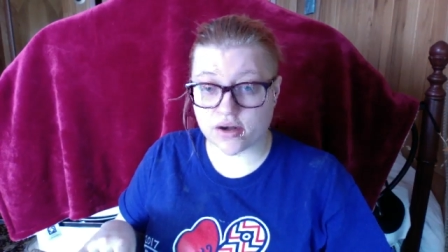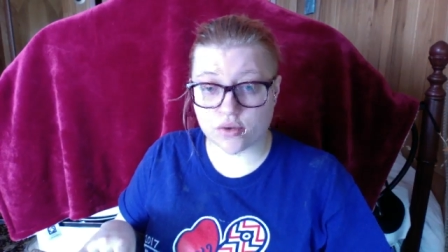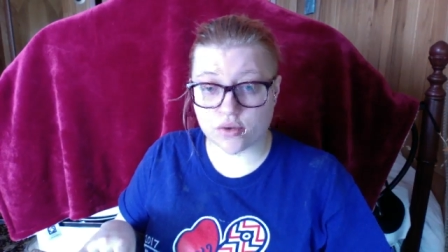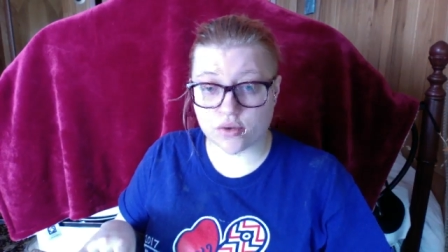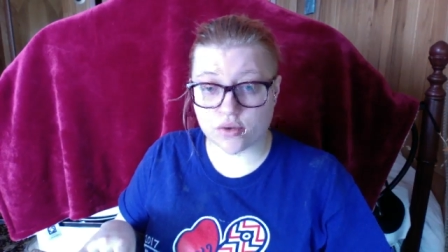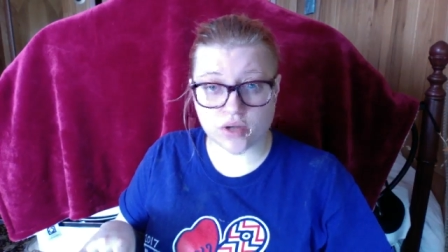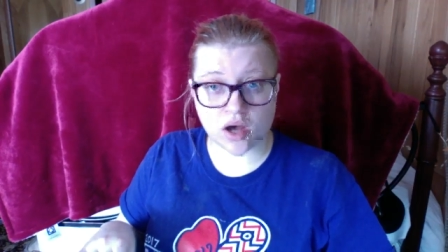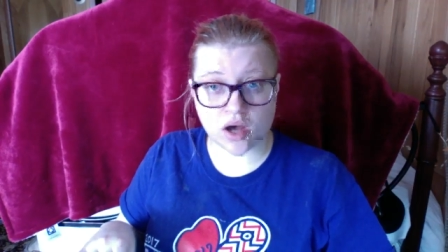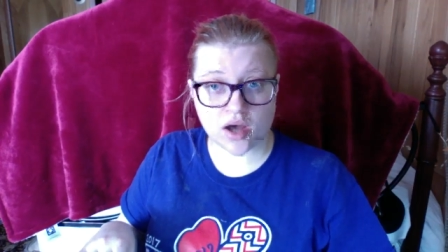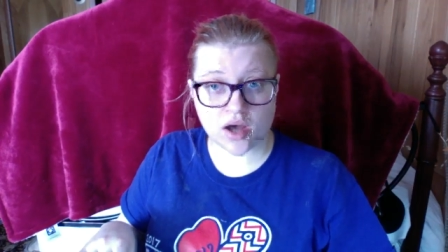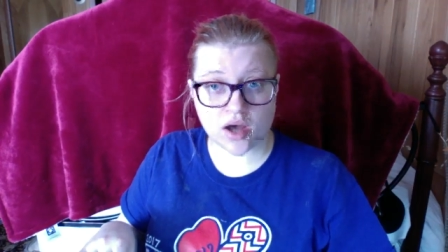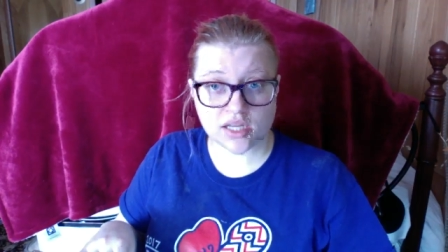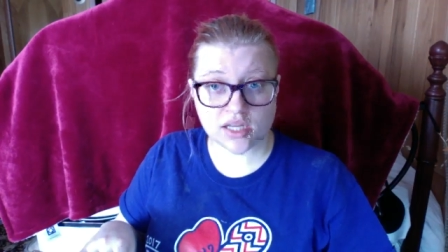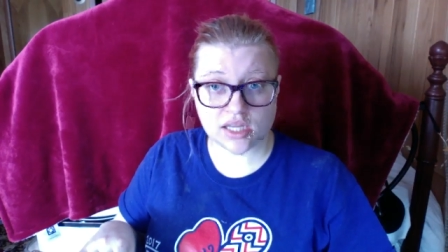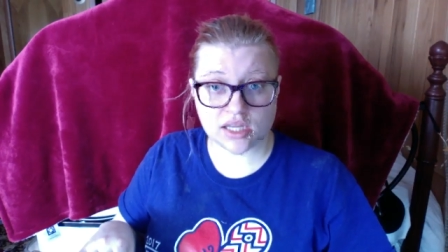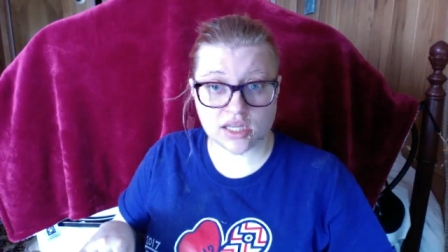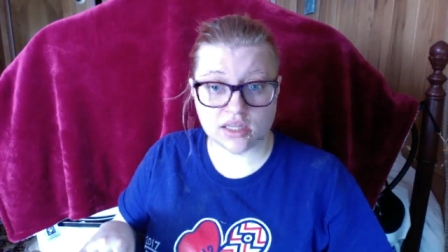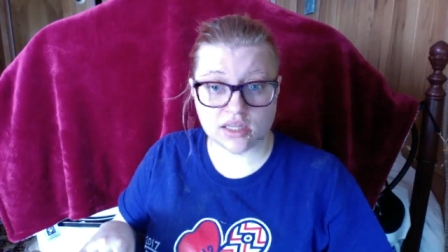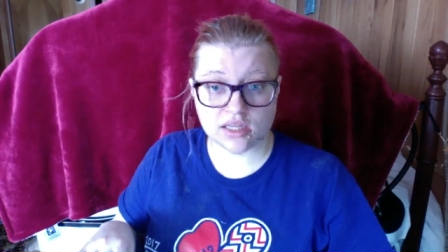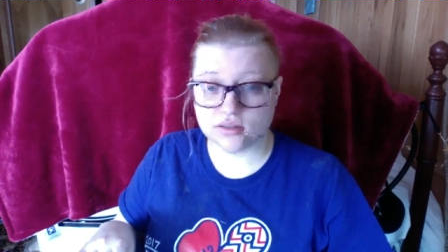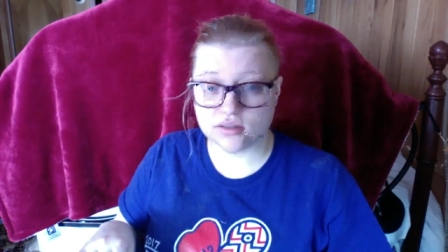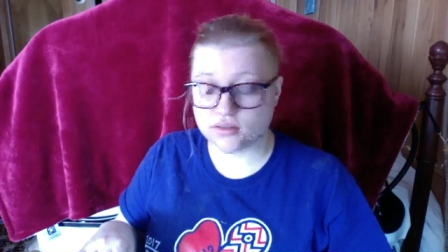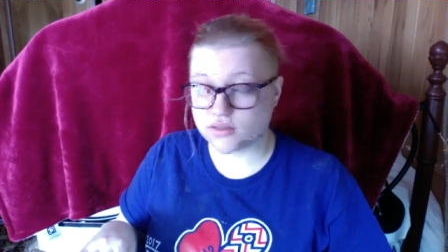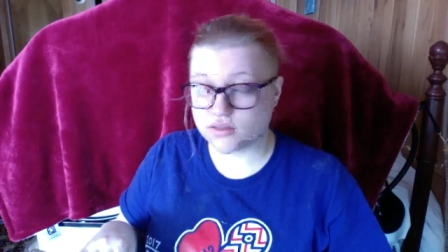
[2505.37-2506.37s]
Like, I know
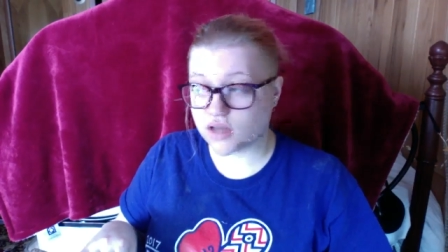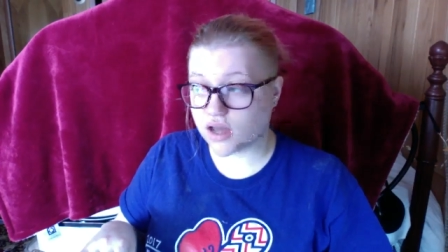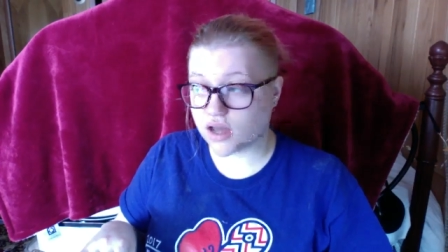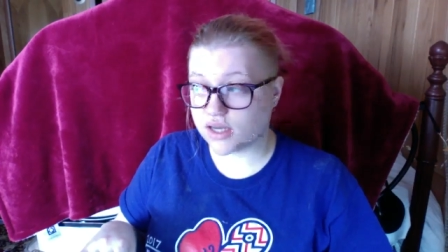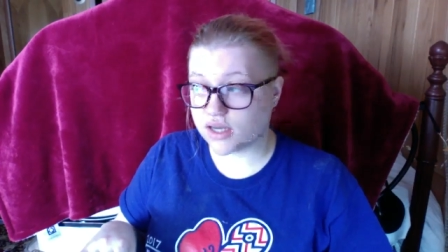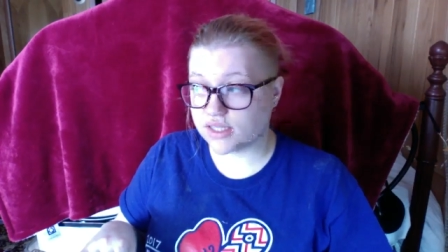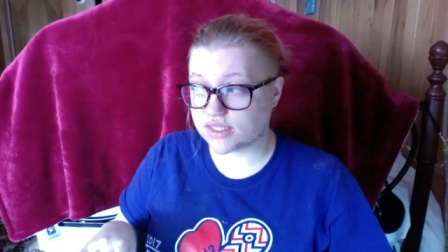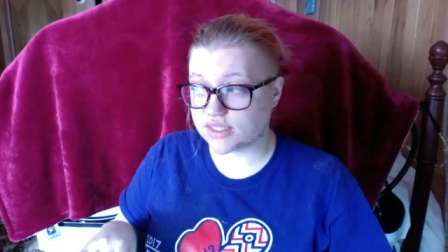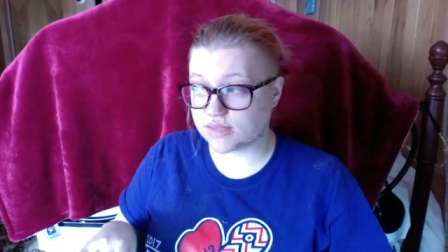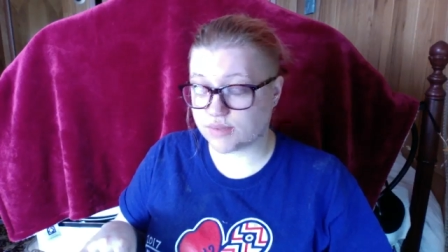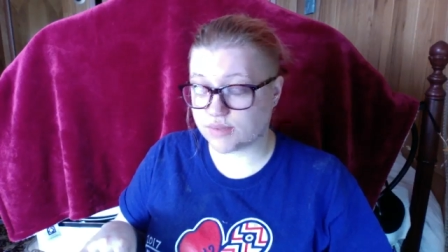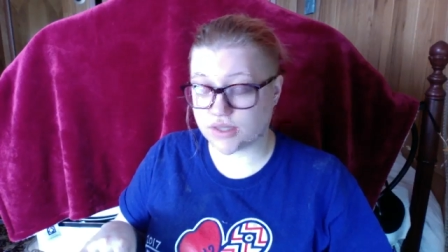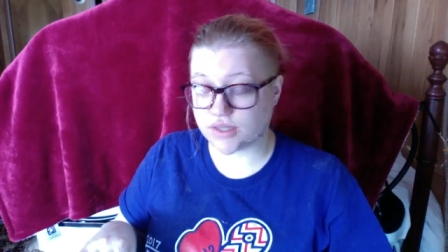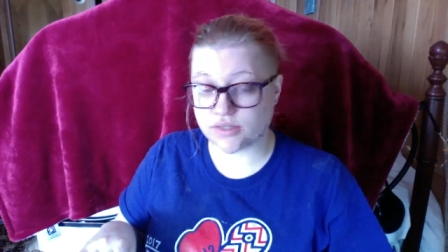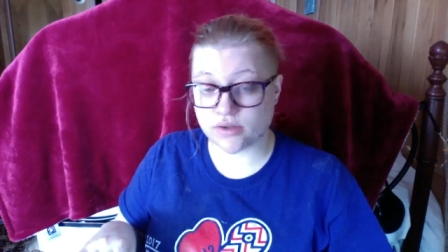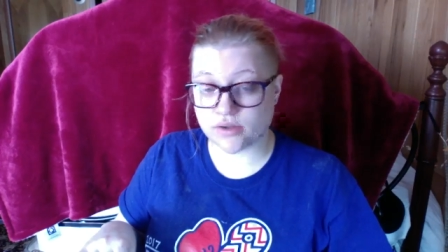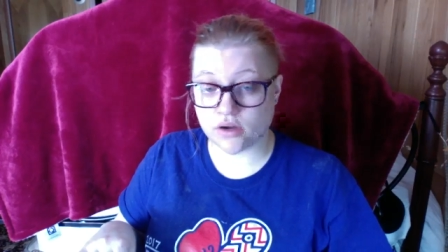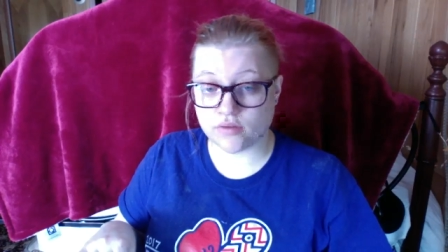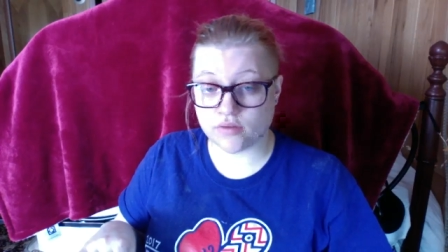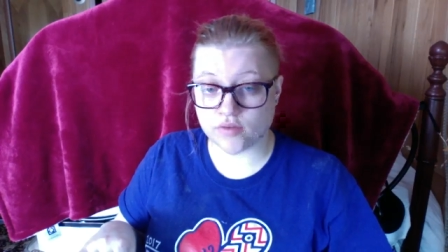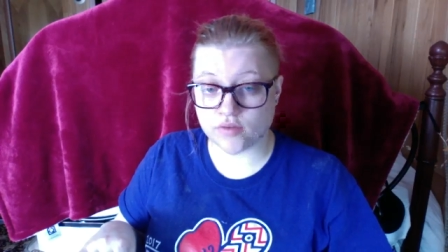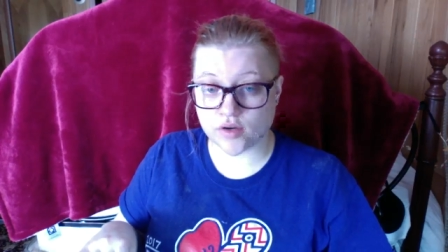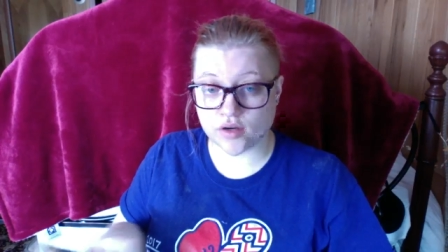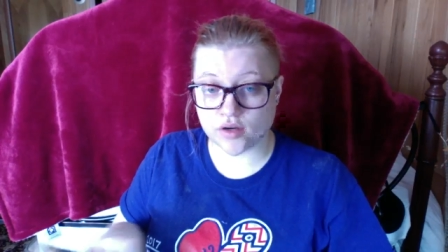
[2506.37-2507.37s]
Nani. Nani's in
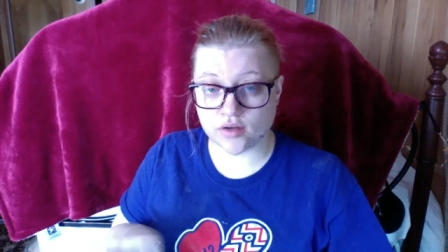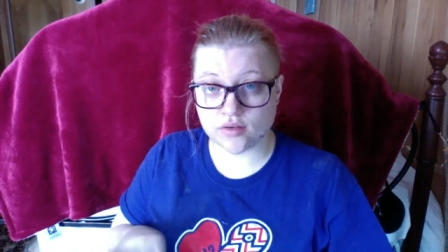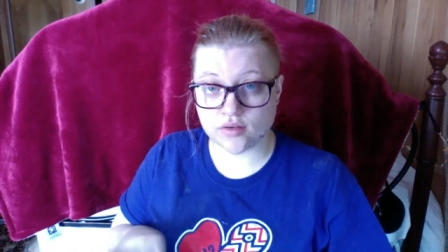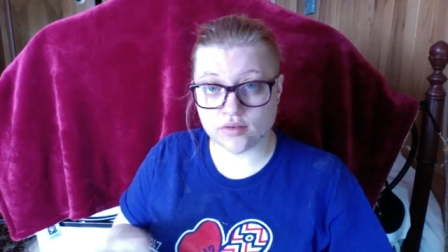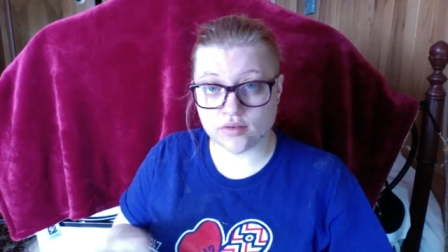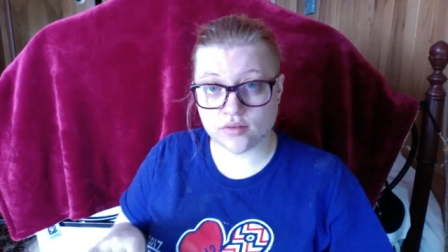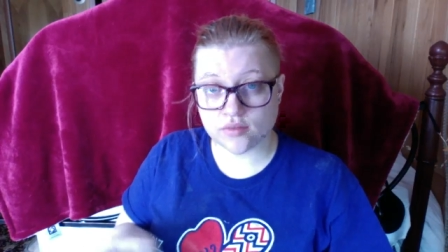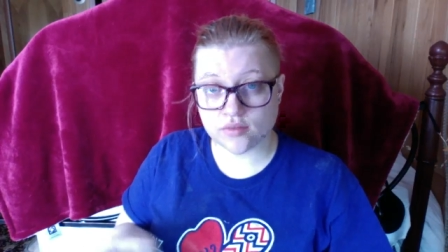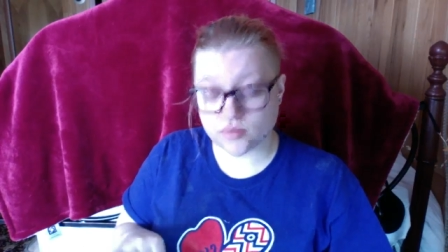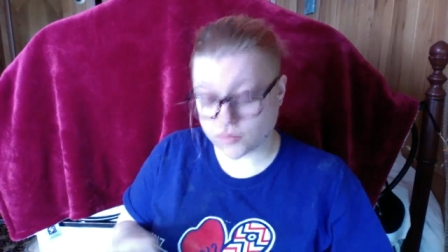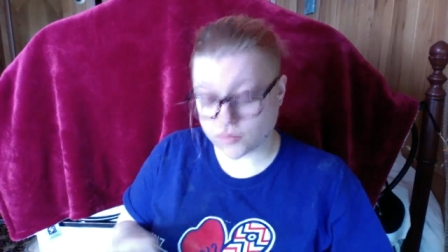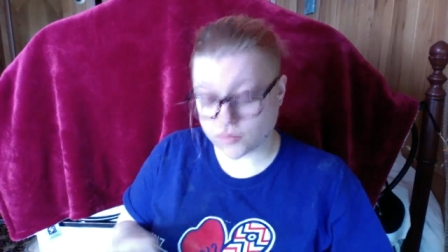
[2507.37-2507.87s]
my server.